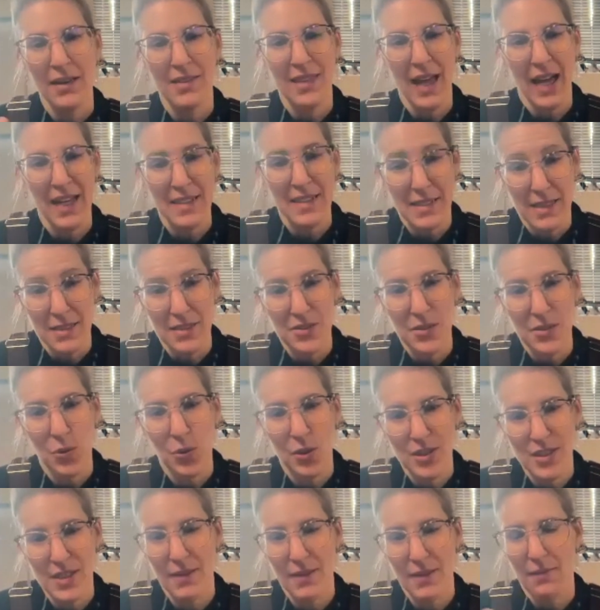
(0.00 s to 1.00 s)
that
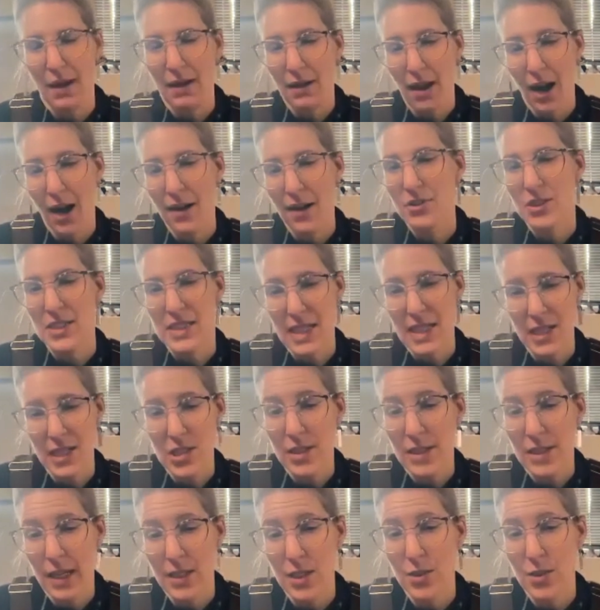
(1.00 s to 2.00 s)
discourse and that conversation
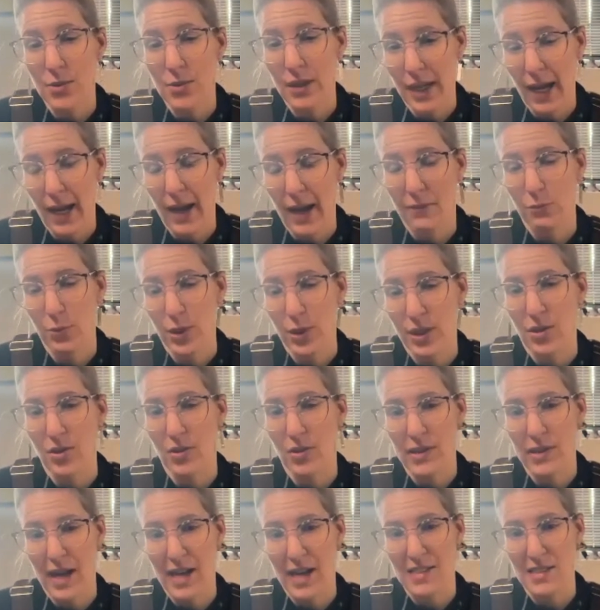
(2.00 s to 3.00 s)
that you can have with your
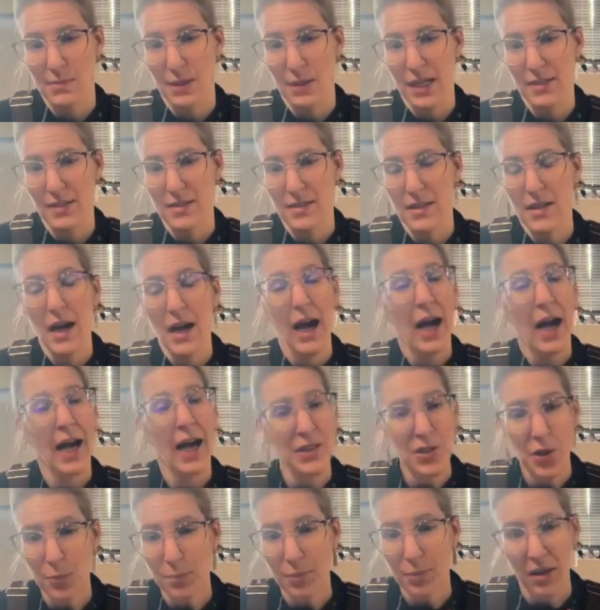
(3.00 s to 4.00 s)
classmates. I
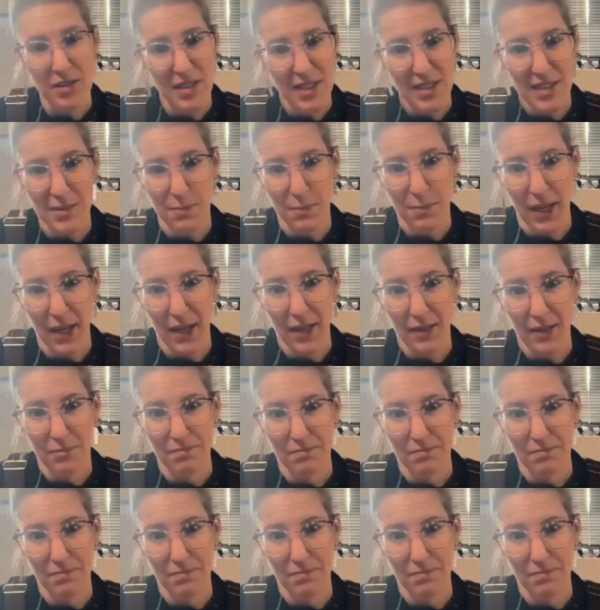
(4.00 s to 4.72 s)
don't participate.